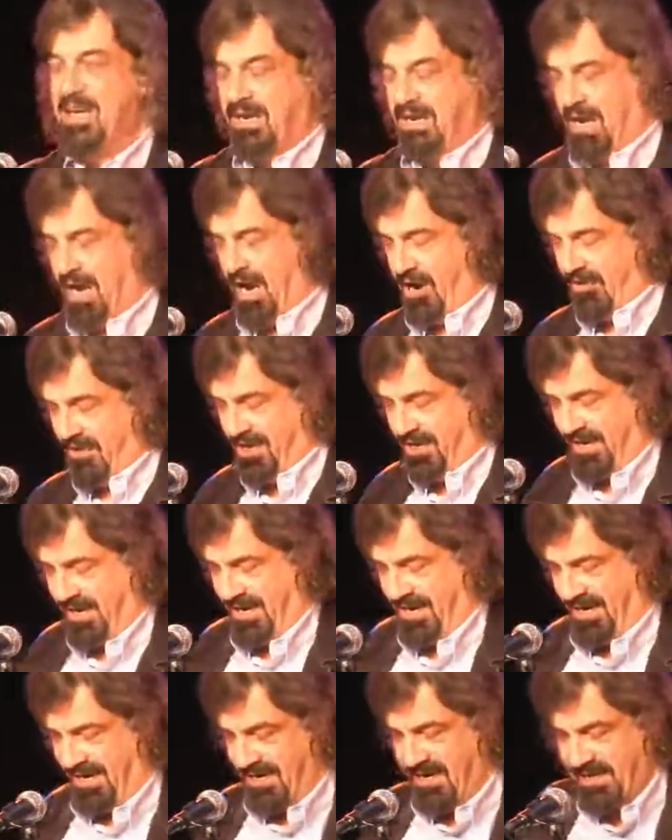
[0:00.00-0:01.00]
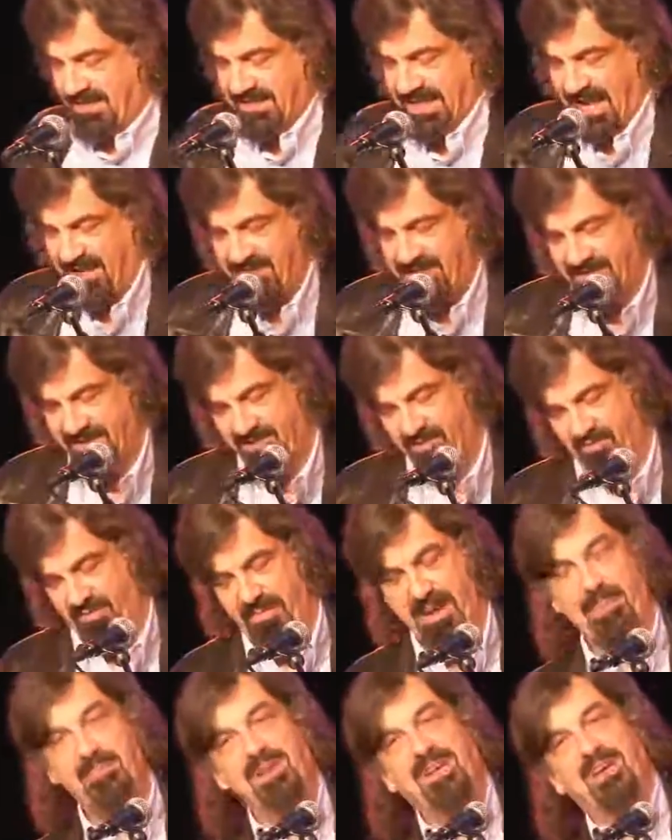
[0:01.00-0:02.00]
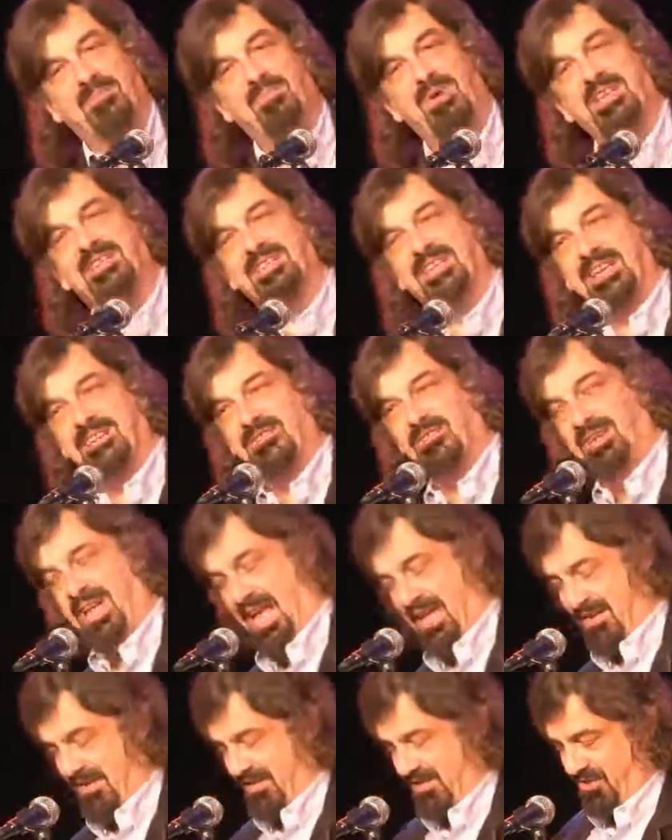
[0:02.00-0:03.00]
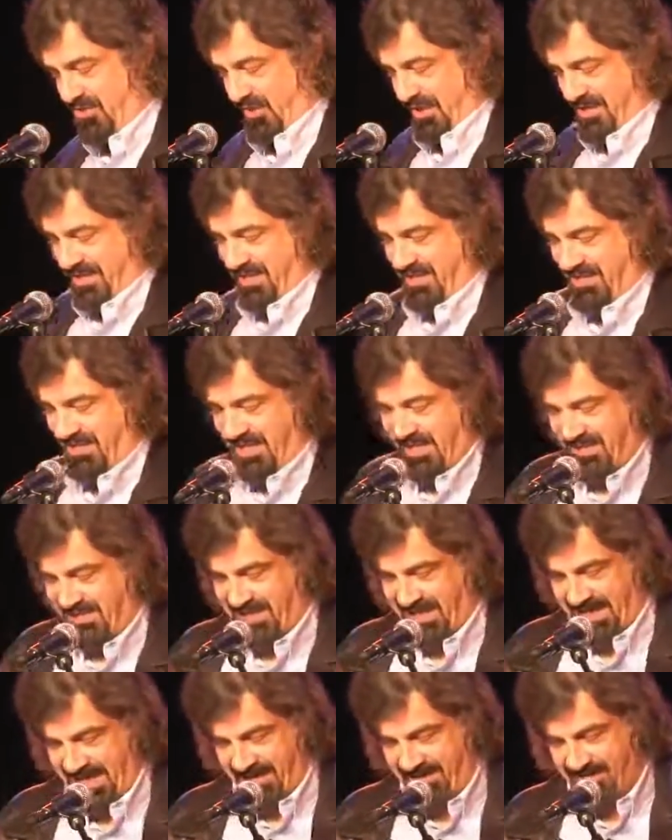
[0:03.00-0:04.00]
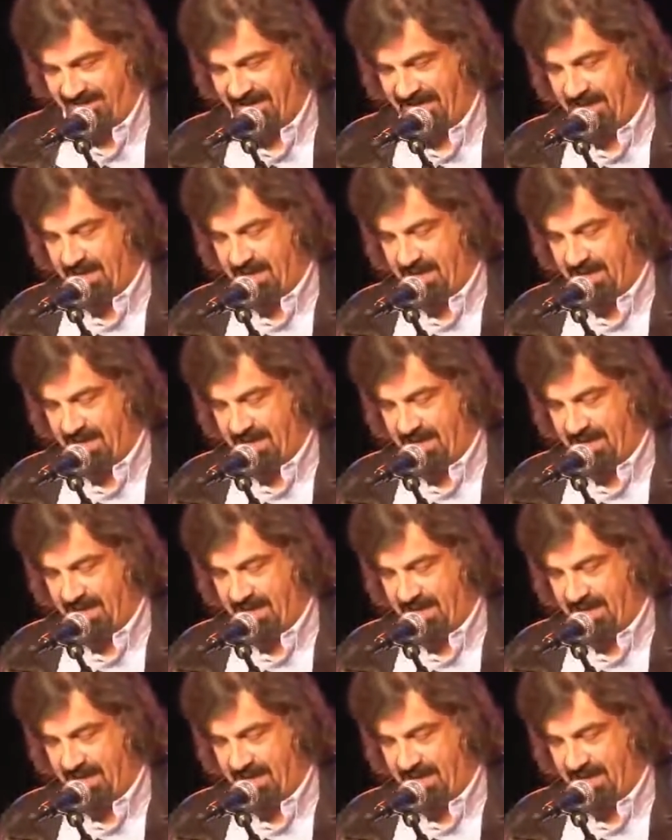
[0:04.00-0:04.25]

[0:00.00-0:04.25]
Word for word: currently touted as a Republican presidential candidate in 2016,